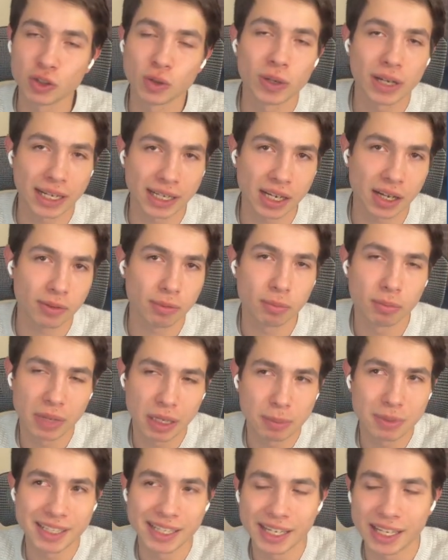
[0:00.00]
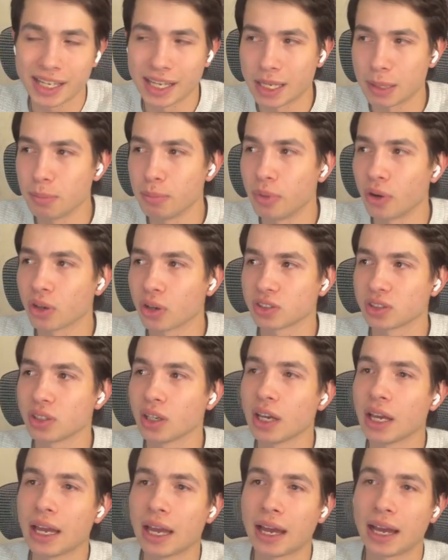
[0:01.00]
You can have maybe the inbox
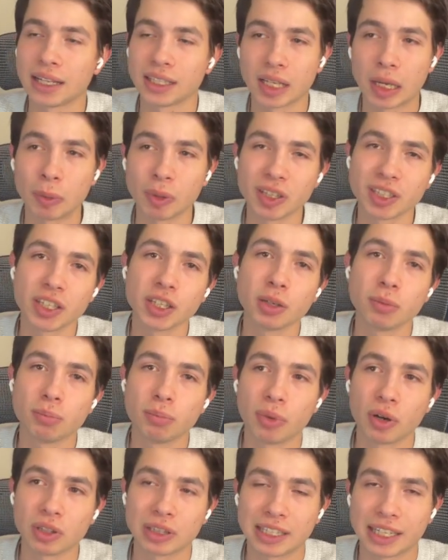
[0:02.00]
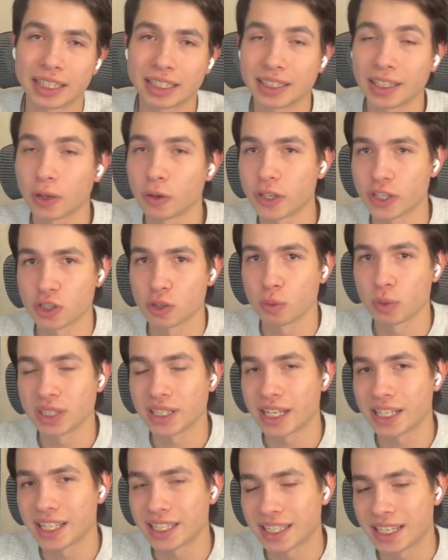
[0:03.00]
and everything, but like the connection with
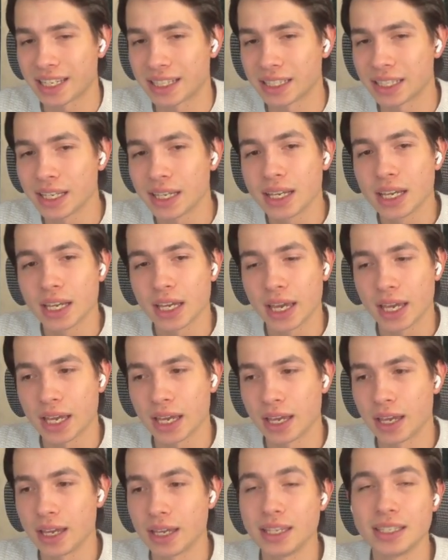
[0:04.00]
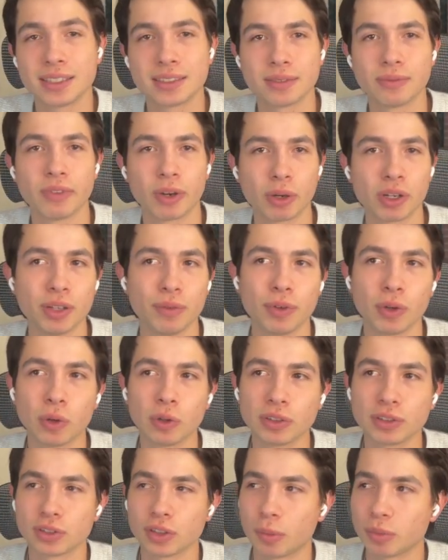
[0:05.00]
n8n is very
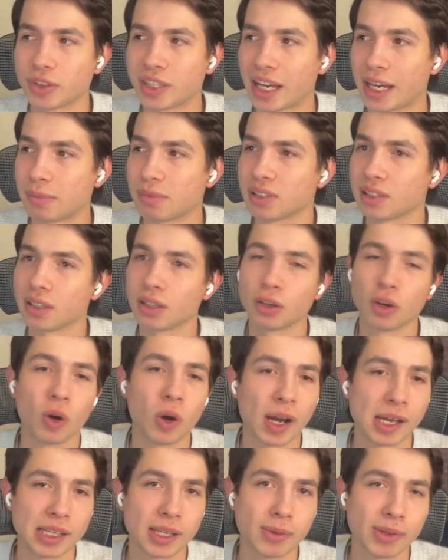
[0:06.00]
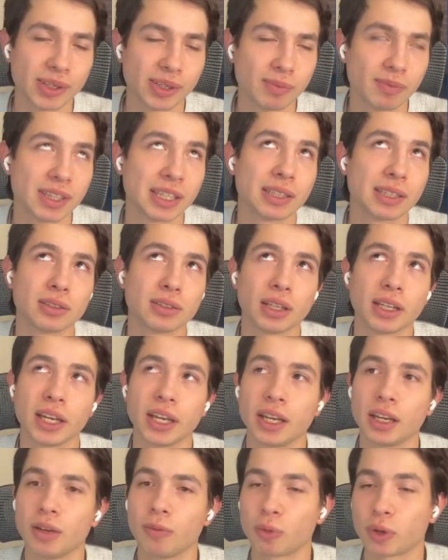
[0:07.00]
difficult sometimes. Go High Level,
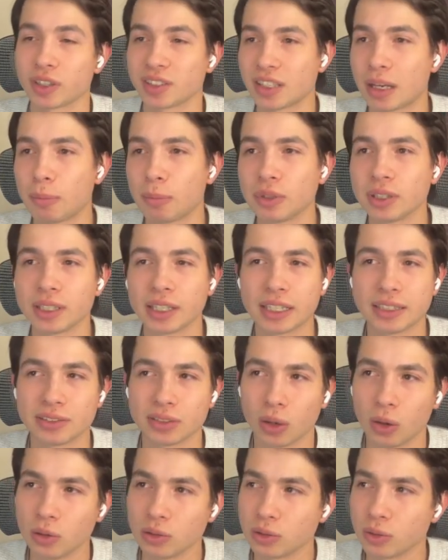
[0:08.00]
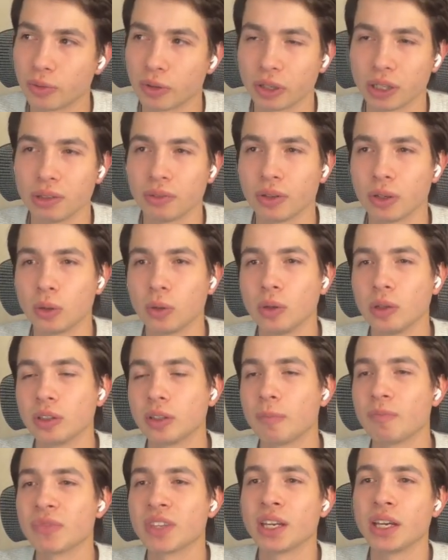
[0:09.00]
for example, is also very difficult
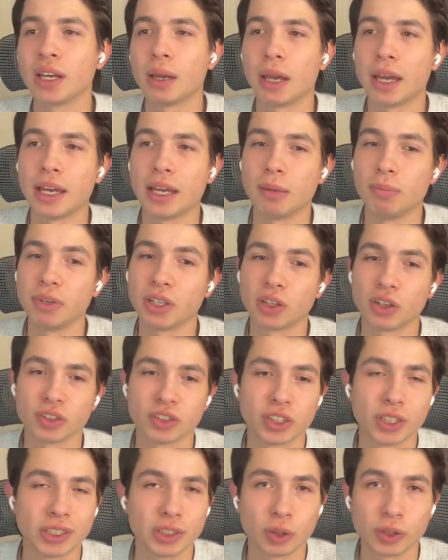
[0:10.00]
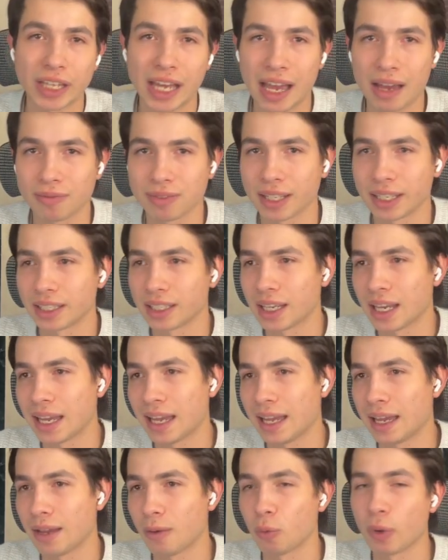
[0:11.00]
because they don't have like
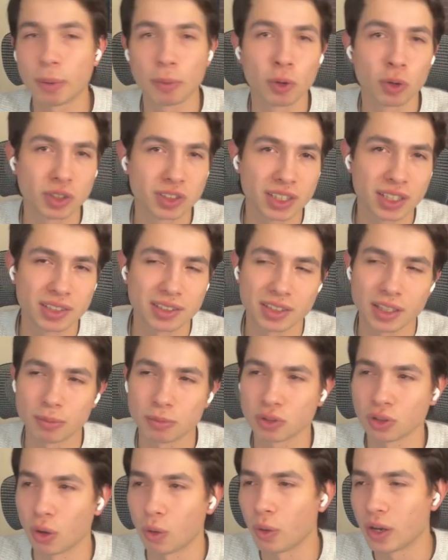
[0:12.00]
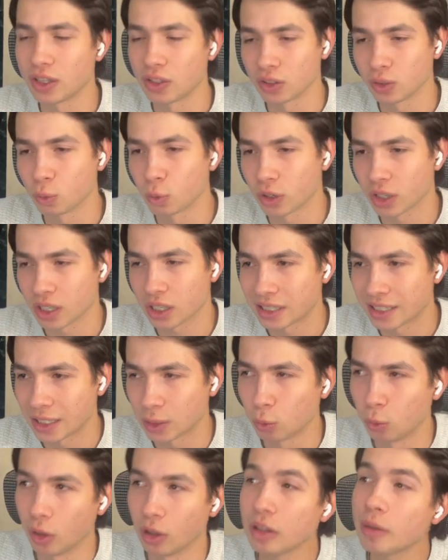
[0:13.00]
a webhook system, so it doesn't work that
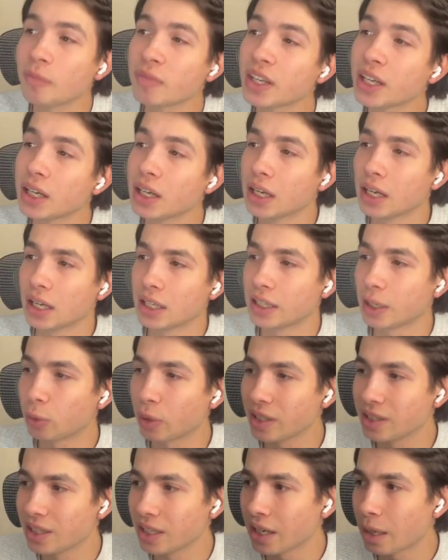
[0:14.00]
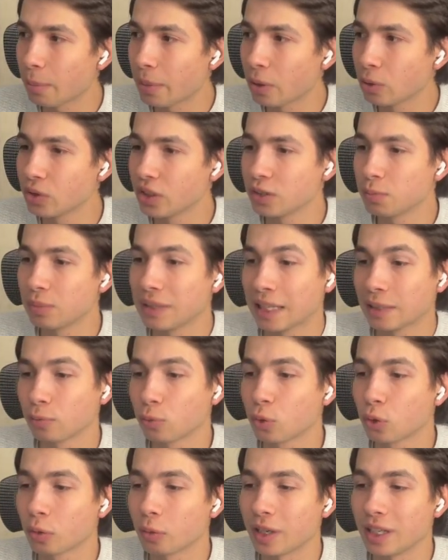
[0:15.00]
well. The great thing about this
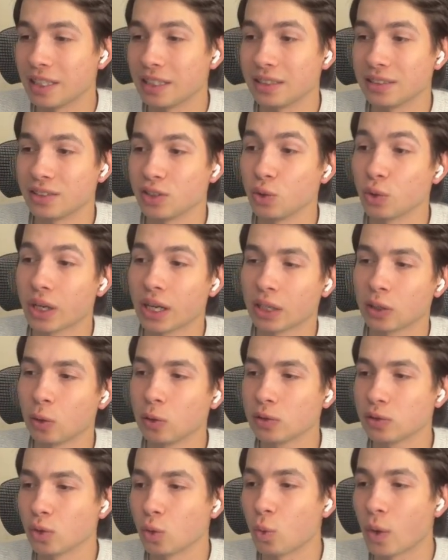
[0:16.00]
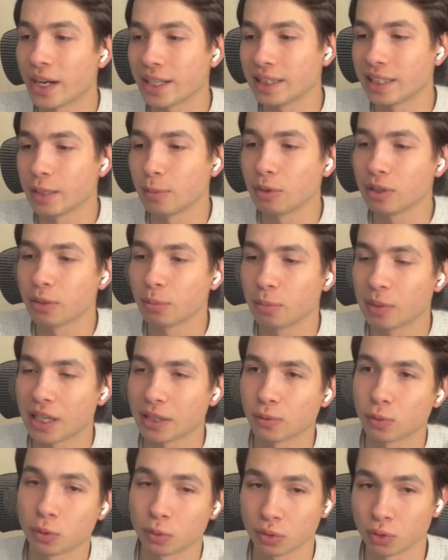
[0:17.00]
platform is you can also white label the
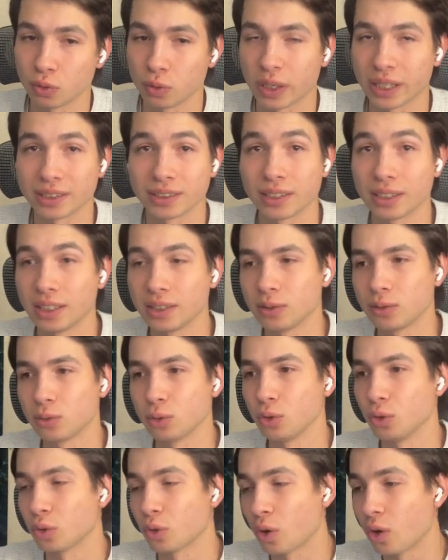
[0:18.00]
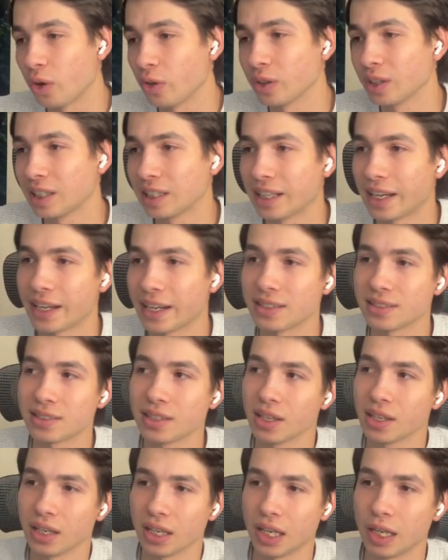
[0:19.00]
platform, so you can sell it to your own clients
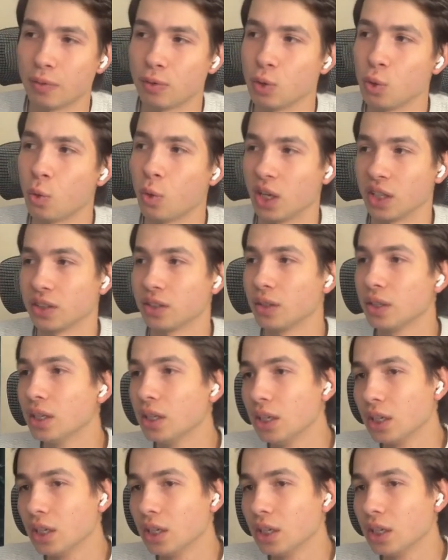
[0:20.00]
if you want.